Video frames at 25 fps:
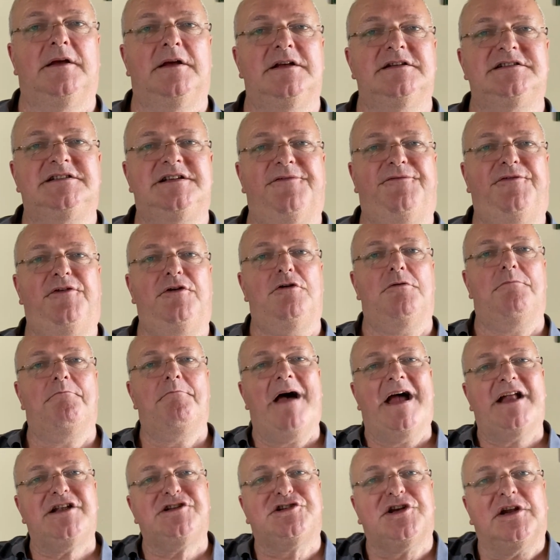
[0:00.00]
So if you
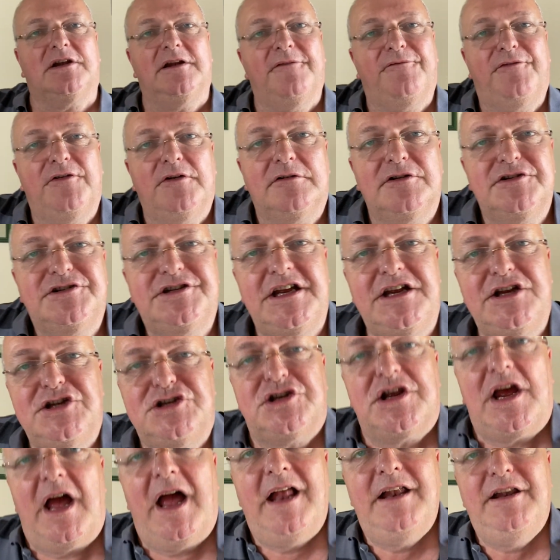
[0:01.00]
imagine if you're a
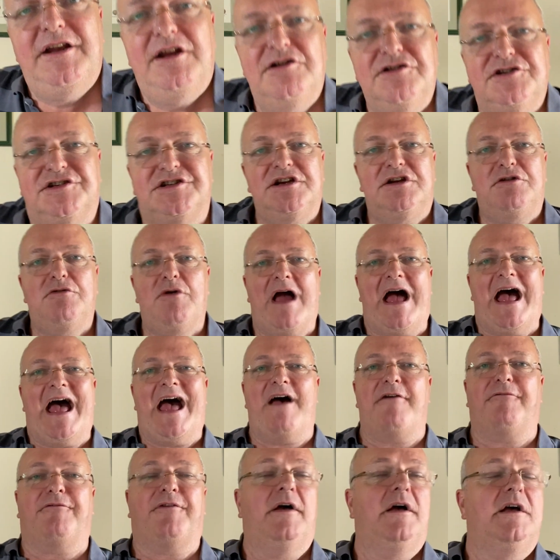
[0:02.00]
teacher and you do
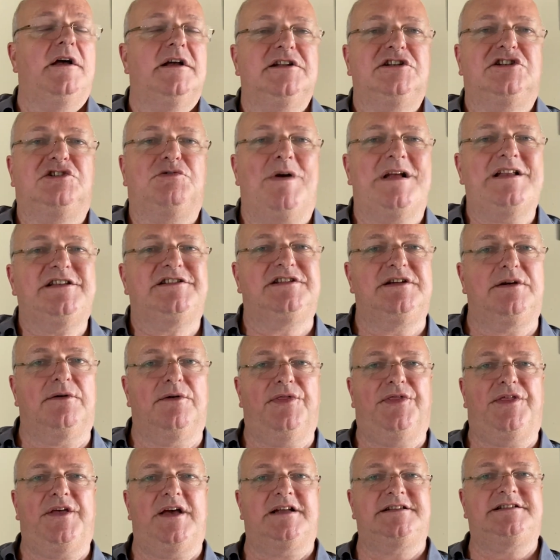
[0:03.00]
have 20 or
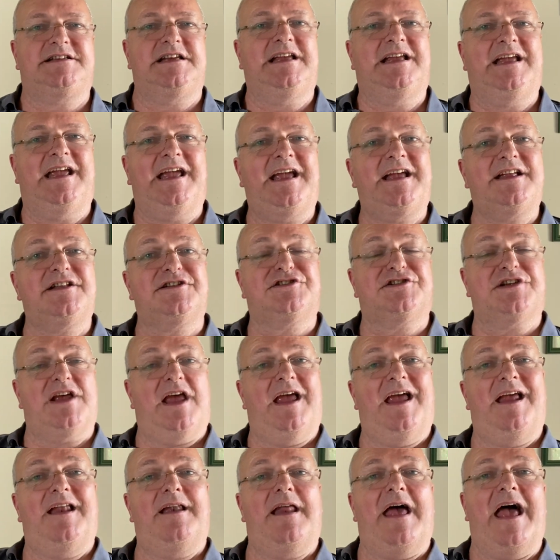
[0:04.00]
30 kids
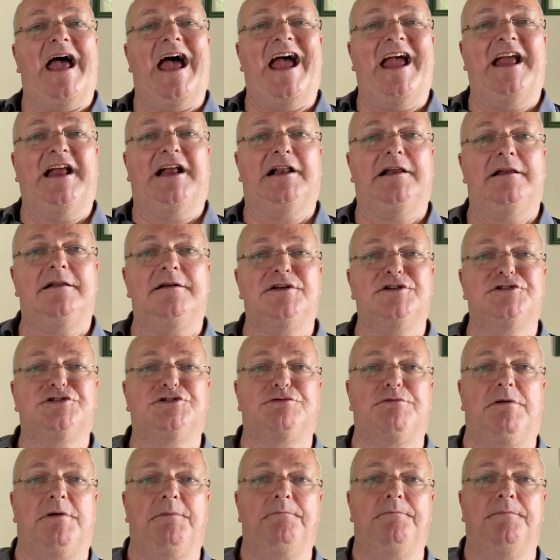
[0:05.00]
in a
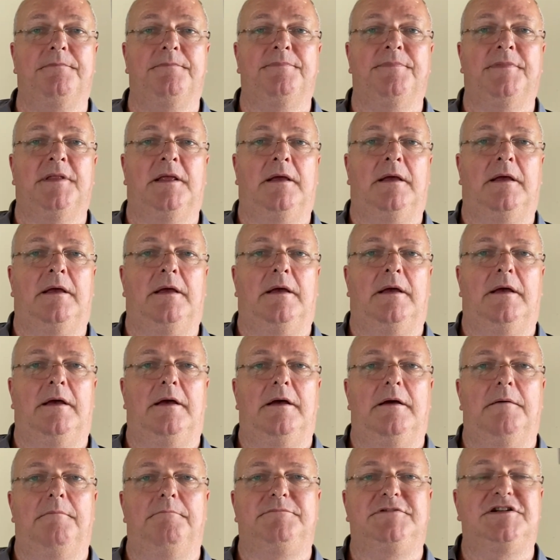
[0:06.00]
classroom,
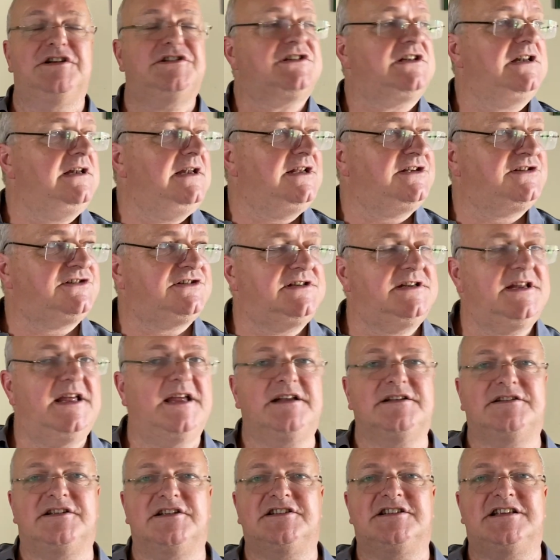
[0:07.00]
just
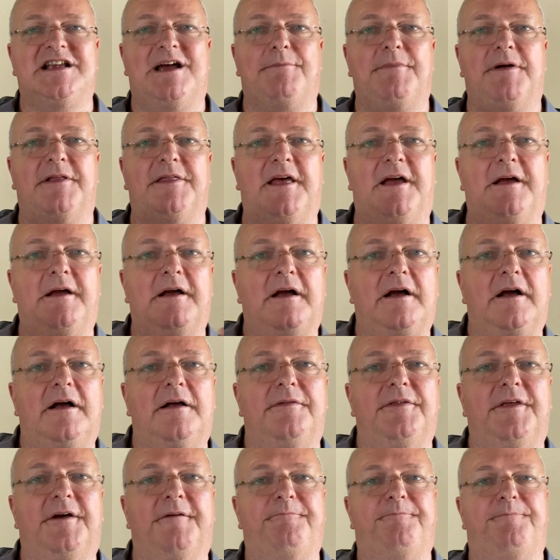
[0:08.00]
listening to some of
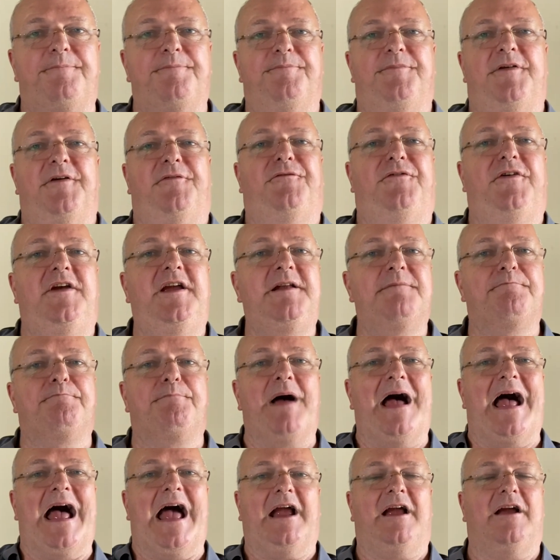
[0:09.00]
the
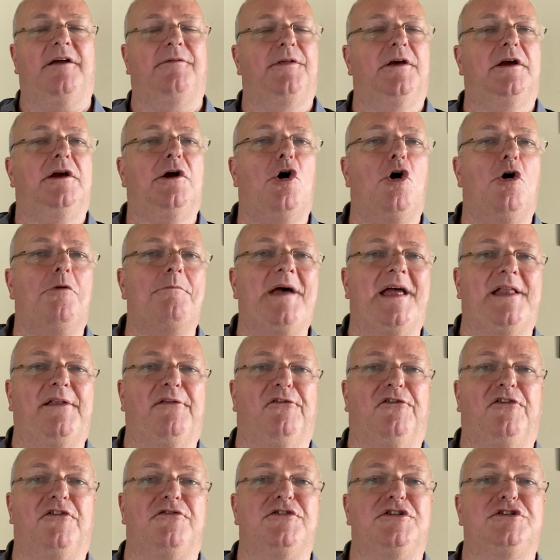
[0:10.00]
feedback and the
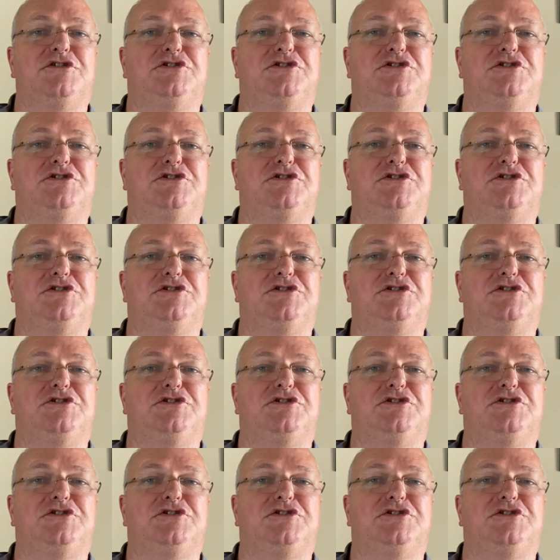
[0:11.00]
comments and the